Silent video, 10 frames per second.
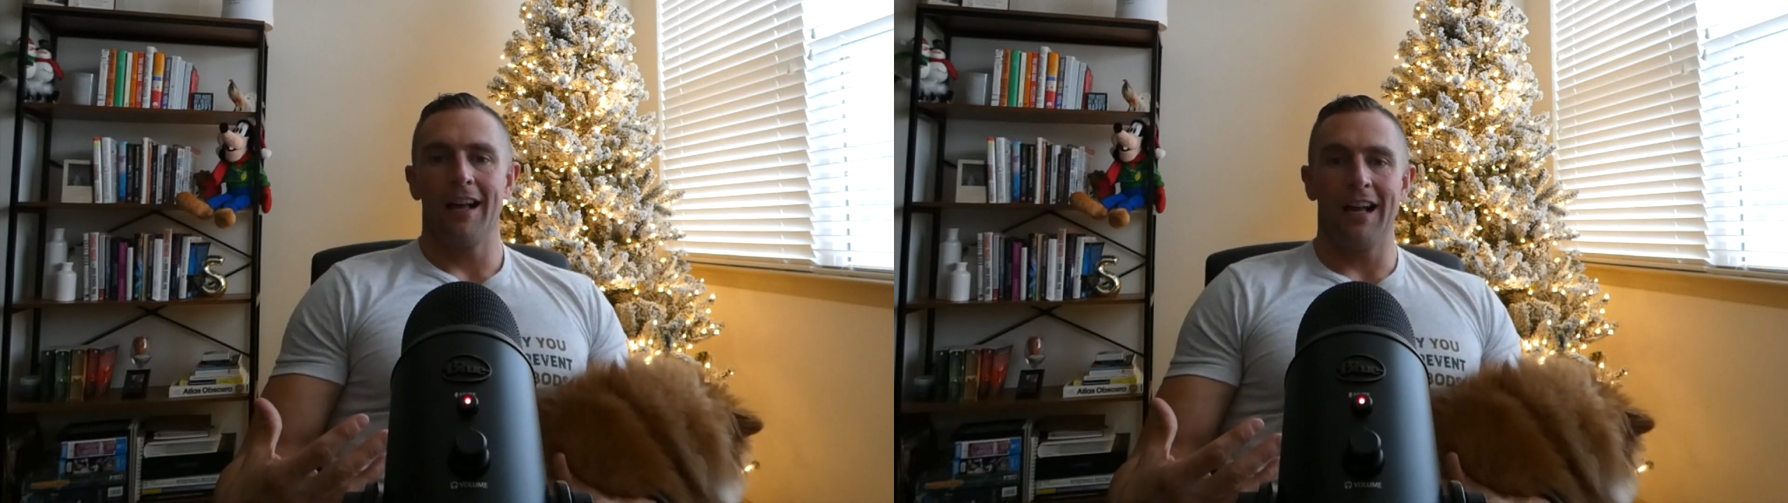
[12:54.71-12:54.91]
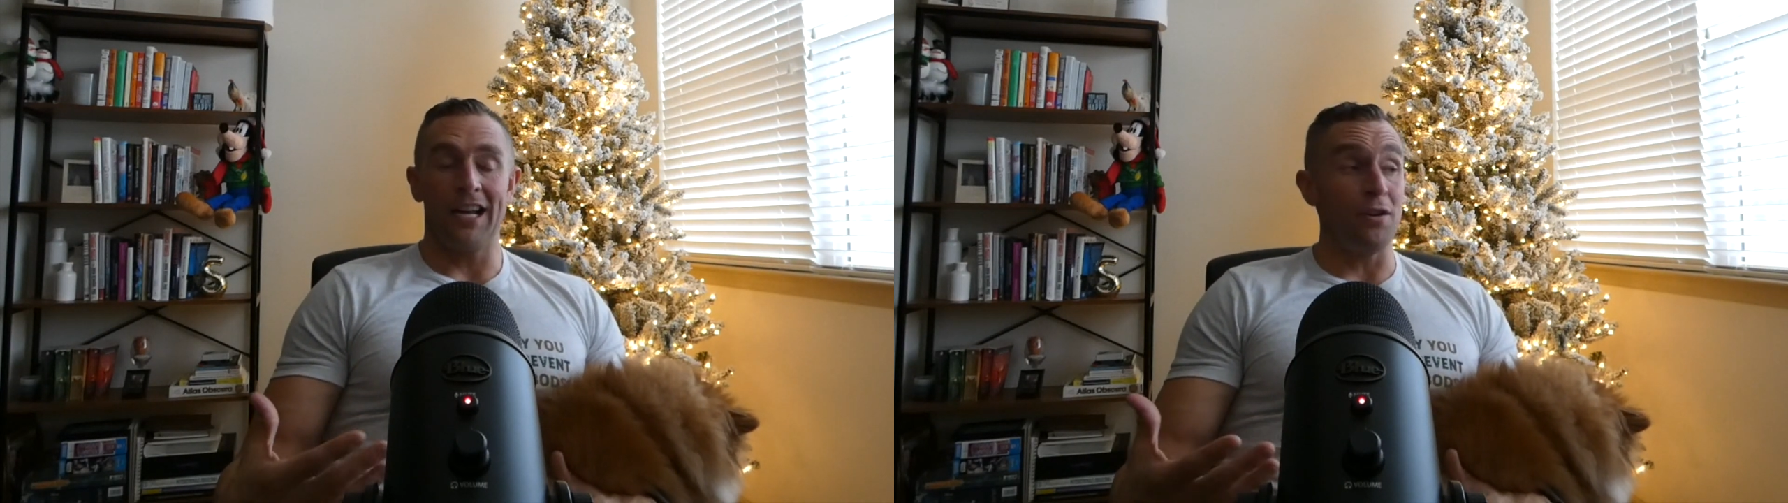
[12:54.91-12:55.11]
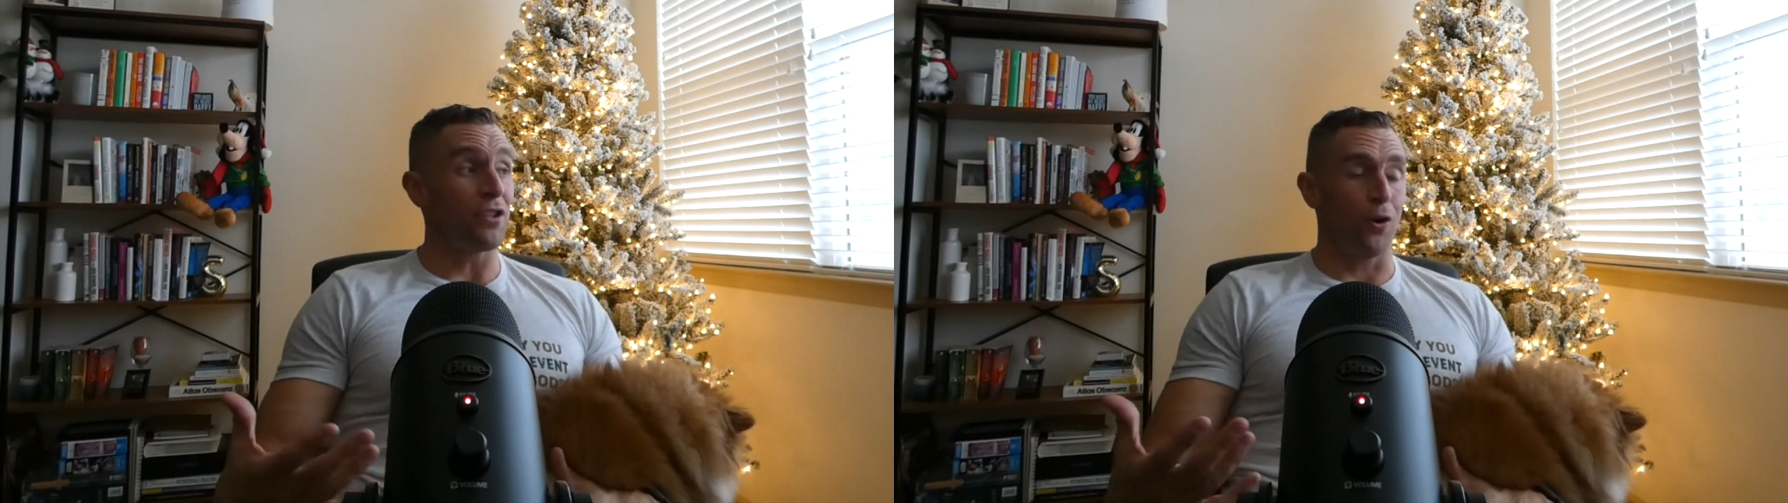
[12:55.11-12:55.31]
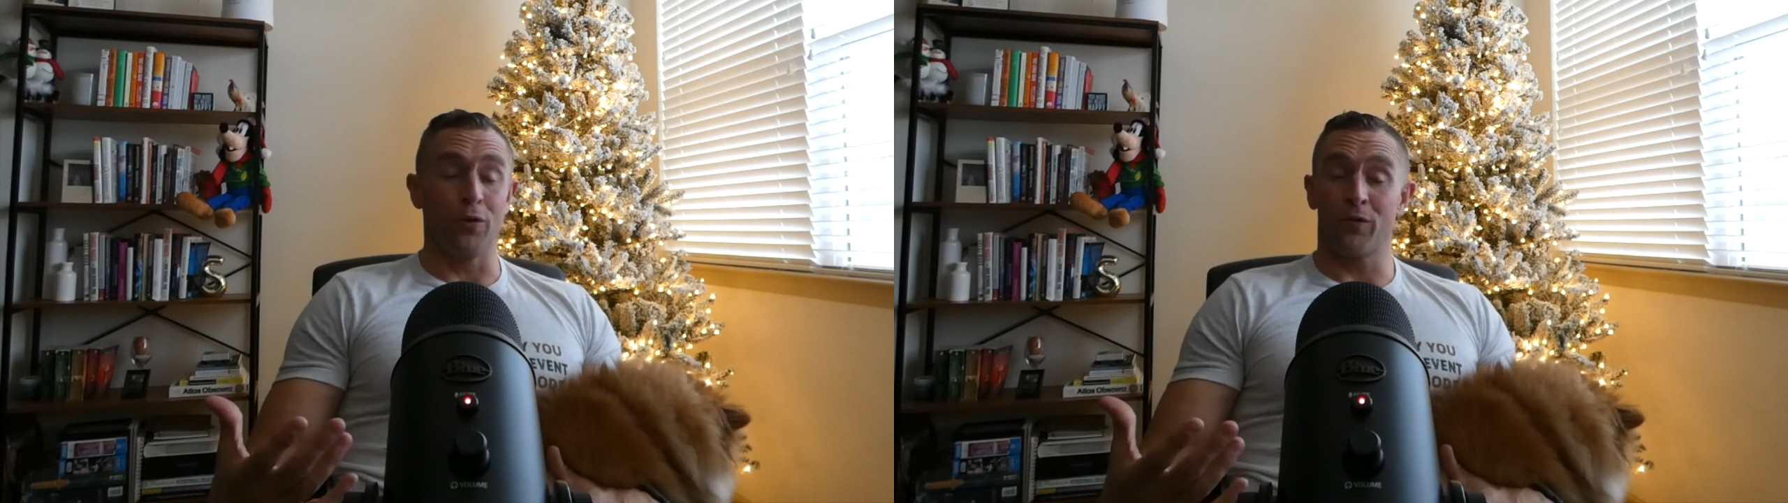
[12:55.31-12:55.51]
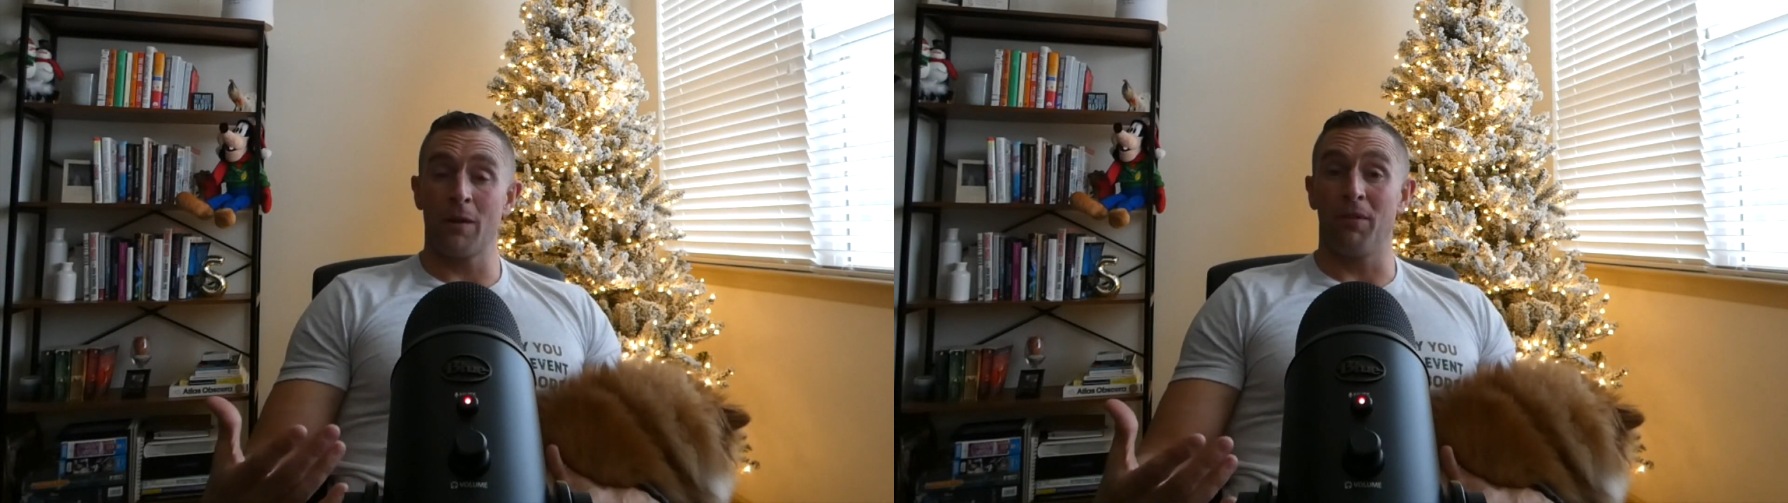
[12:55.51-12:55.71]
I used to
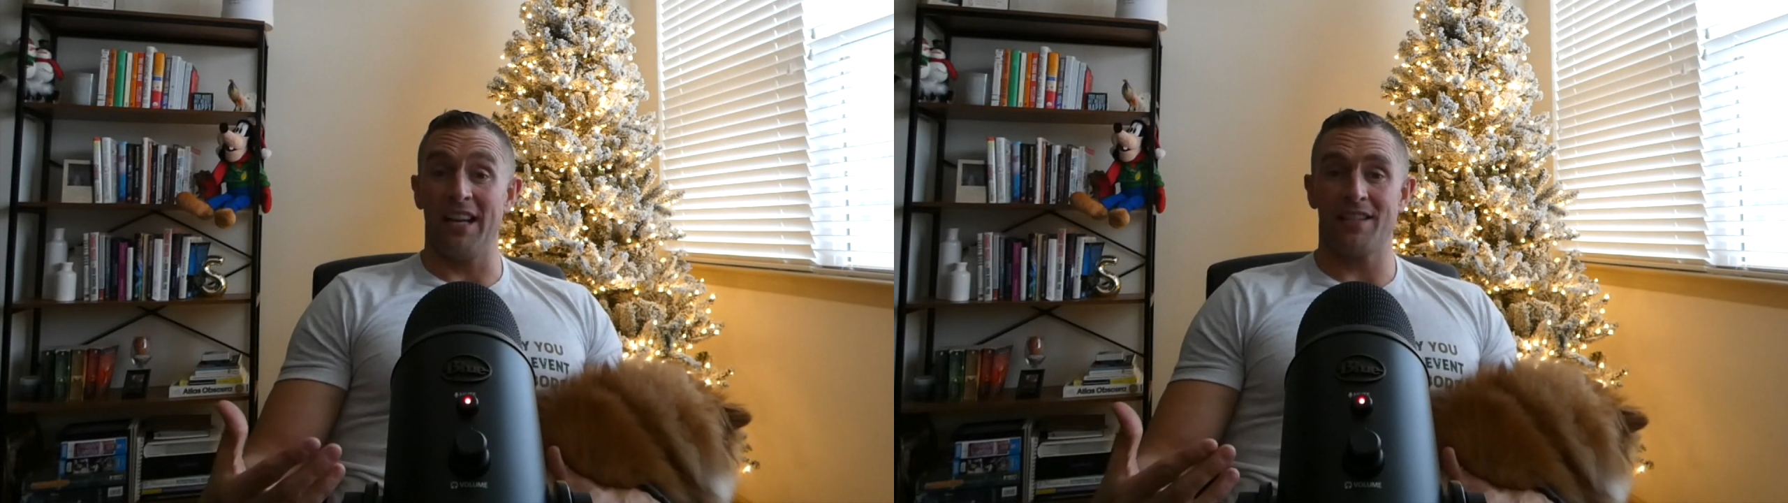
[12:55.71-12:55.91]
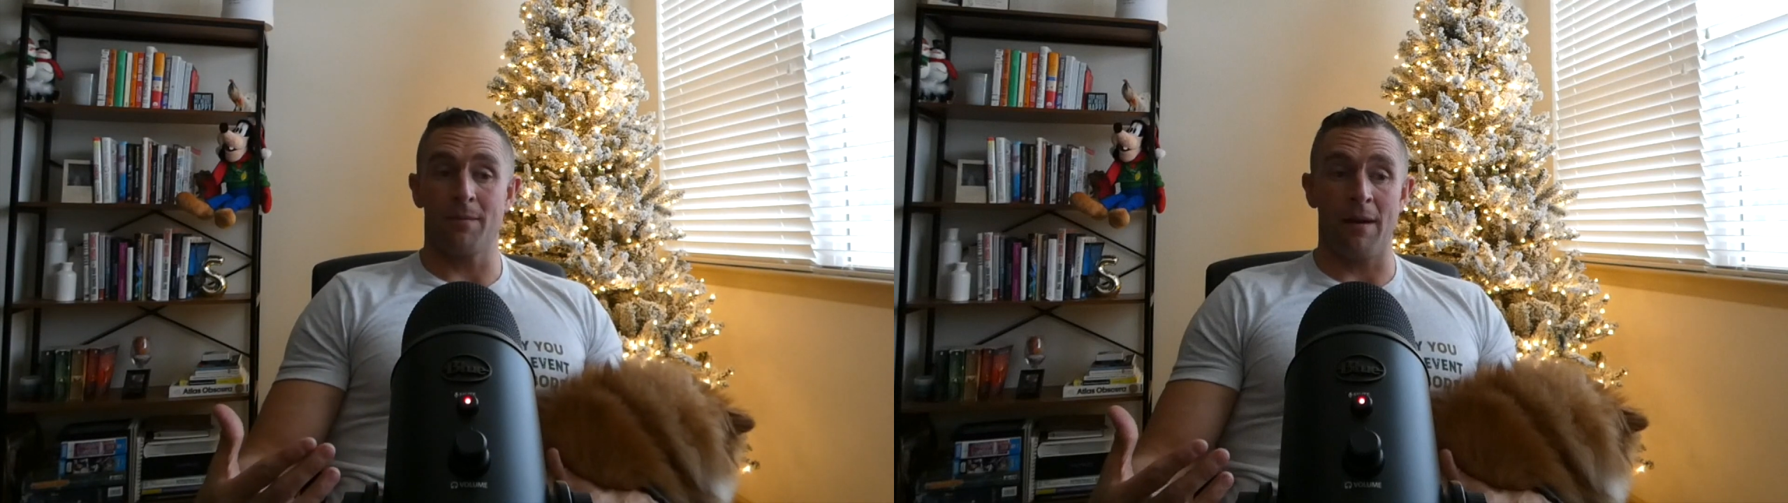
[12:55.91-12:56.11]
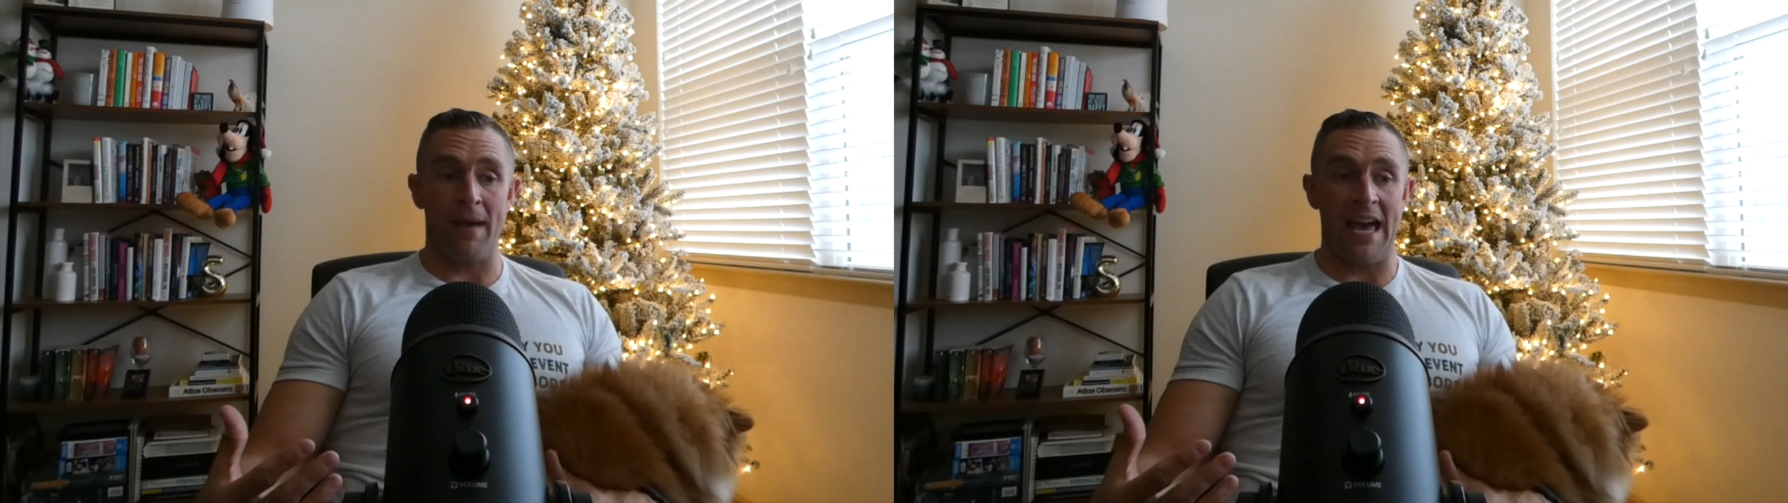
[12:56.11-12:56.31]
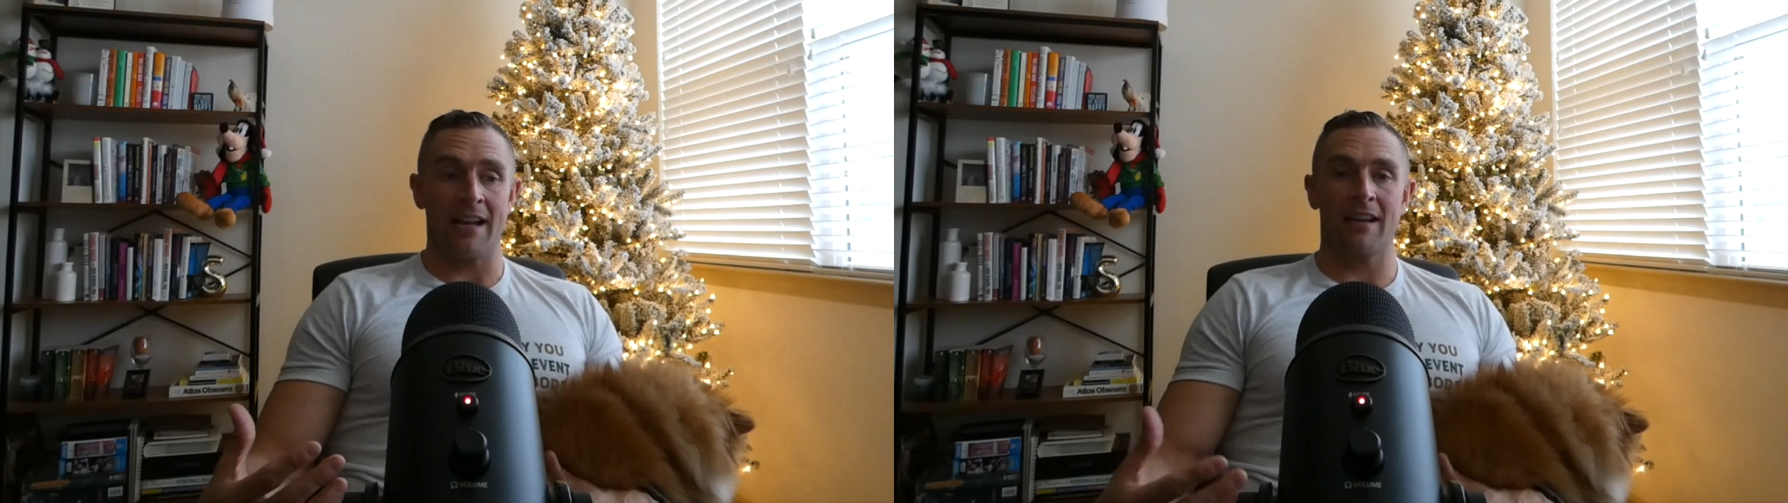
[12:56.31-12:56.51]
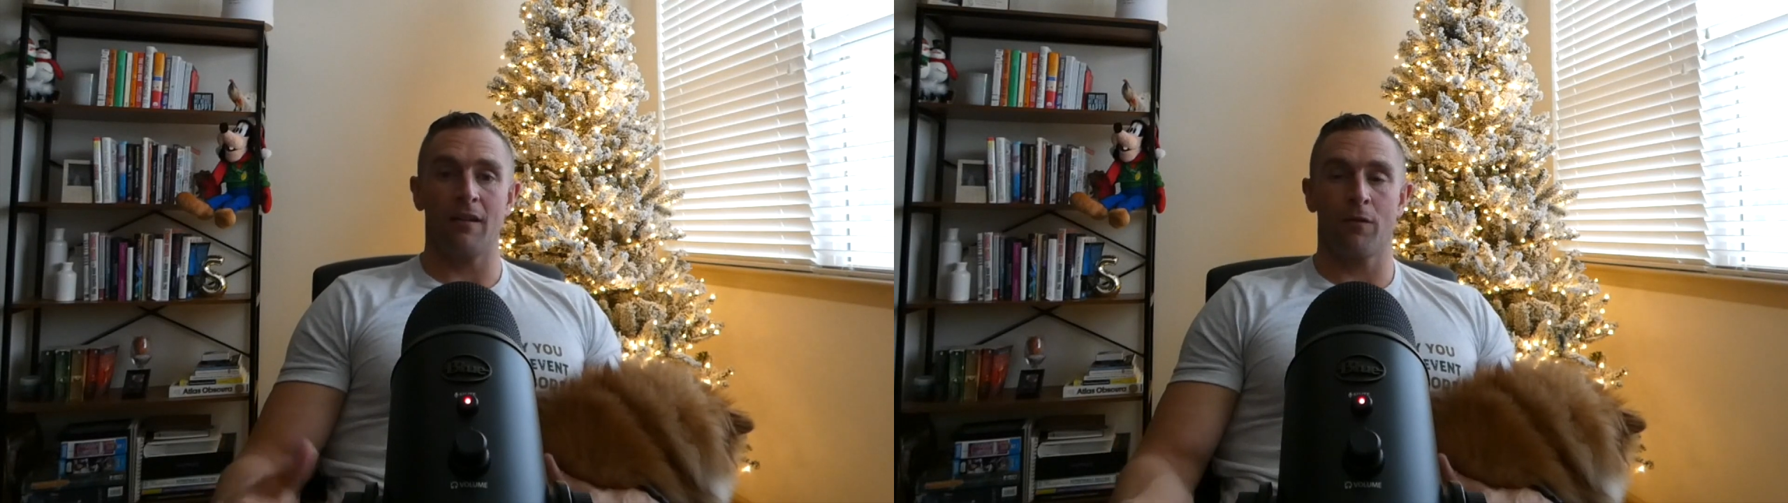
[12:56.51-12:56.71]
hold 3 plates on my
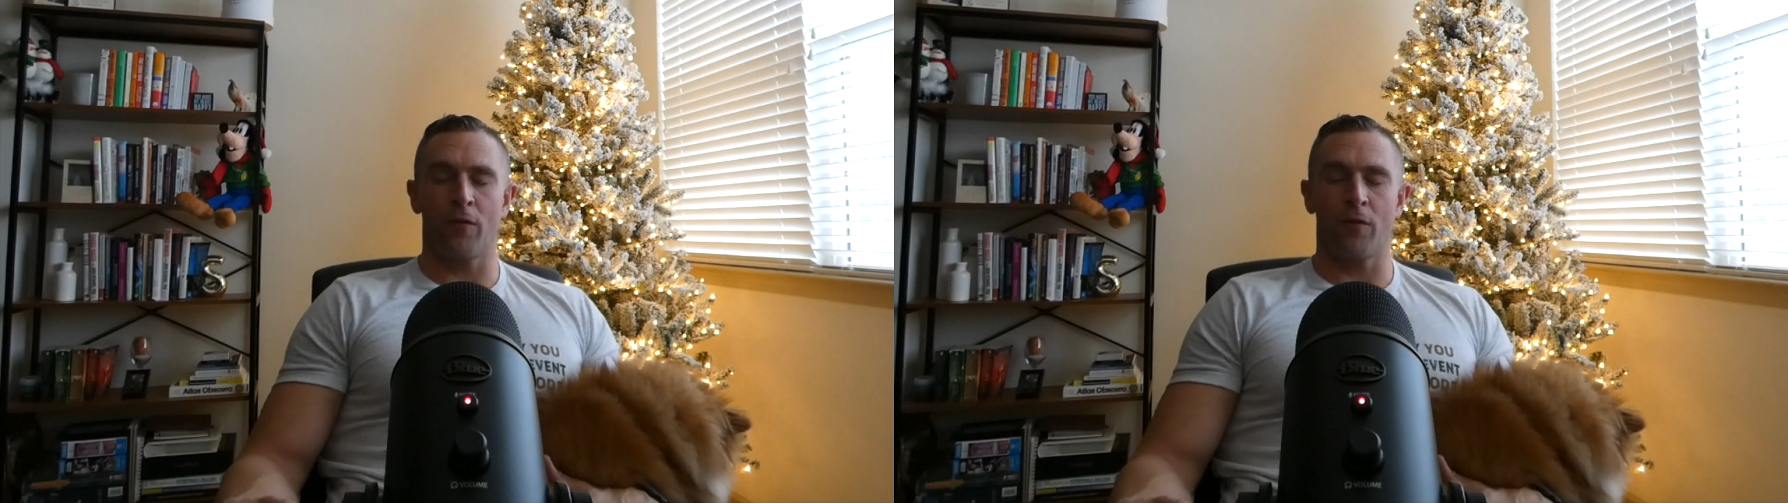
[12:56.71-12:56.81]
back